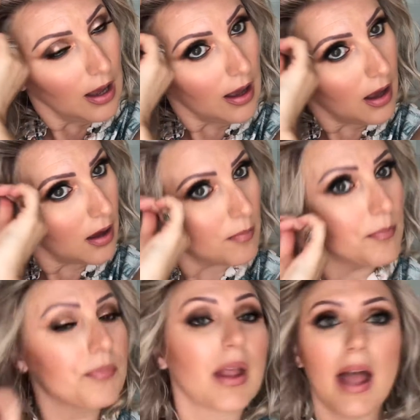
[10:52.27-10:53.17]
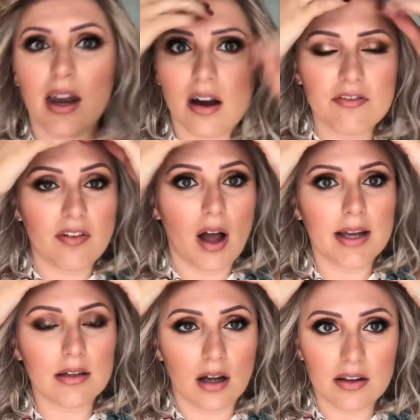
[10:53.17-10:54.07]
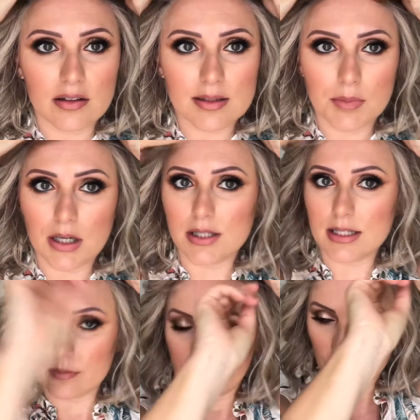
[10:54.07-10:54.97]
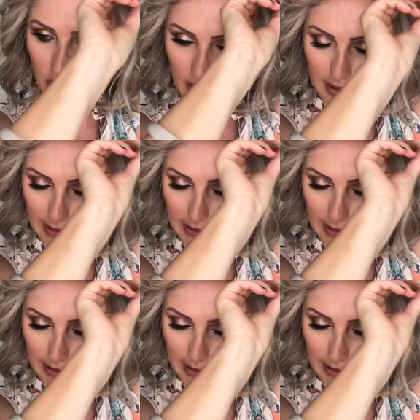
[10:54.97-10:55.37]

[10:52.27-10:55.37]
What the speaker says: And I find something I didn't mention, the